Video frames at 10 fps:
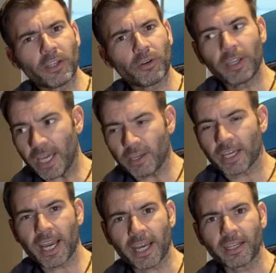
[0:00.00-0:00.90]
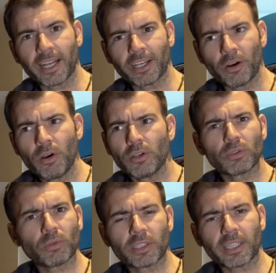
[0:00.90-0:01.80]
And you go, yeah, you can. And I go,
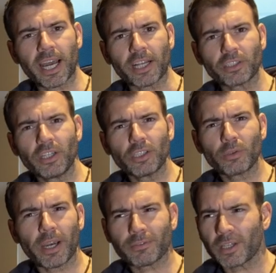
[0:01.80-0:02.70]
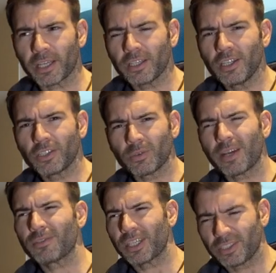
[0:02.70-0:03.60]
so what's the catch? Do I have to like, do I
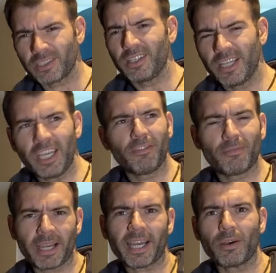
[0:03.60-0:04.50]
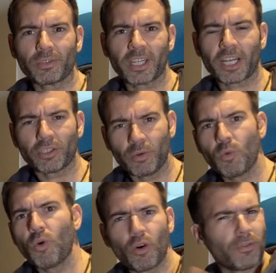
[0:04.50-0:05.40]
have to like leave my house and actually
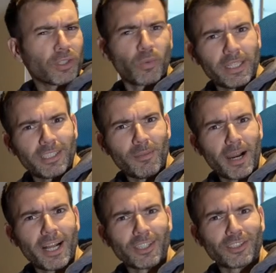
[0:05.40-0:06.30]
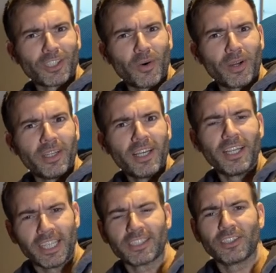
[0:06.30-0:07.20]
walk for 20 miles to go and
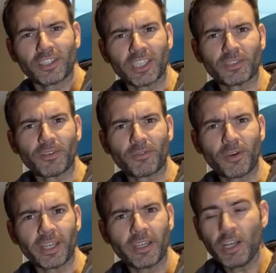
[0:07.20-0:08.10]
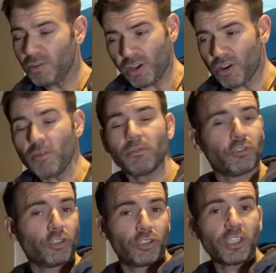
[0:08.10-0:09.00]
listen to this for free? No, no,
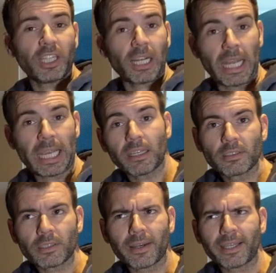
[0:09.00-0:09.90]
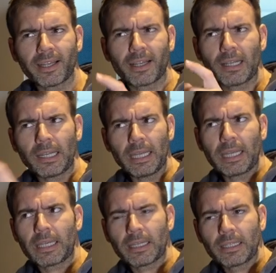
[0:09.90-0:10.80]
just a click. So I can
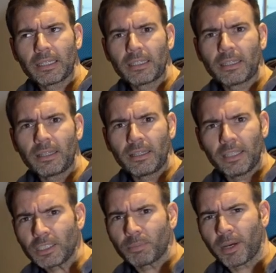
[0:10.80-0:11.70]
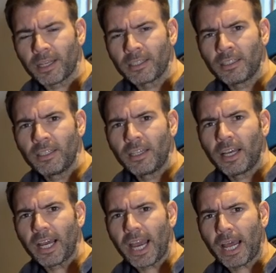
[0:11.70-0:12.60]
click this button
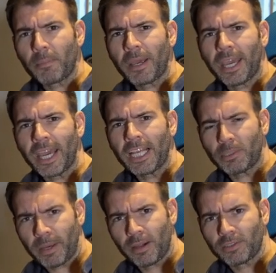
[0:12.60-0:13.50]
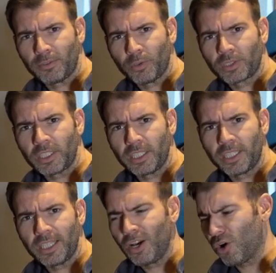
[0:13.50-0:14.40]
and pay eight pounds for your
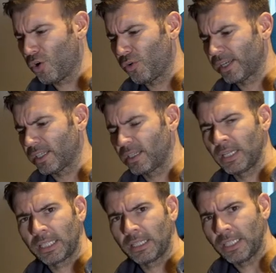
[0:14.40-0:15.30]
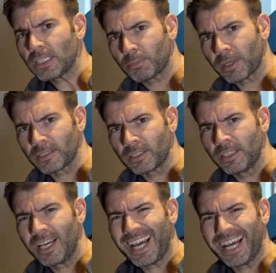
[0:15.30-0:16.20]
CD, or I can click this
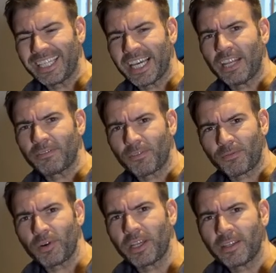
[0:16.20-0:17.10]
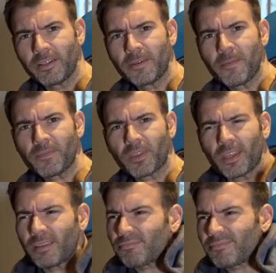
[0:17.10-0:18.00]
button and get it for free.
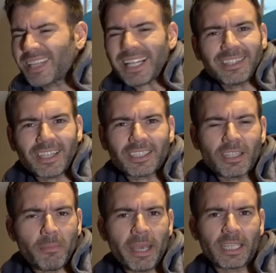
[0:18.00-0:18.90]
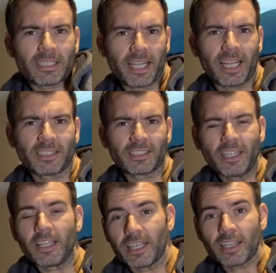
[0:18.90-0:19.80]
That doesn't make sense.
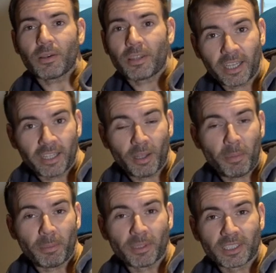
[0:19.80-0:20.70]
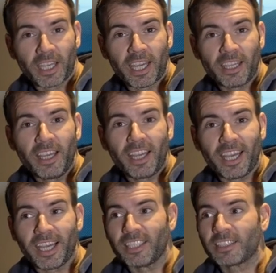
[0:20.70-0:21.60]
The other thing that people say
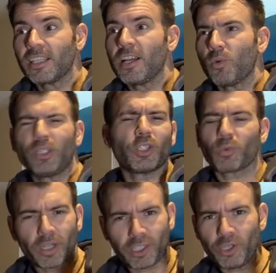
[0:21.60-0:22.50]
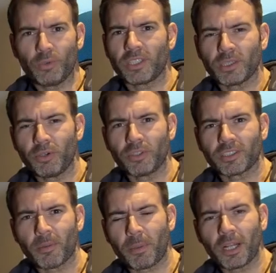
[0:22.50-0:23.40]
is we just want to use this
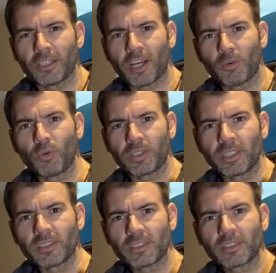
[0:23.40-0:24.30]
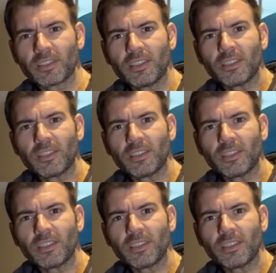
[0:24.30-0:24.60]
music to build our audience.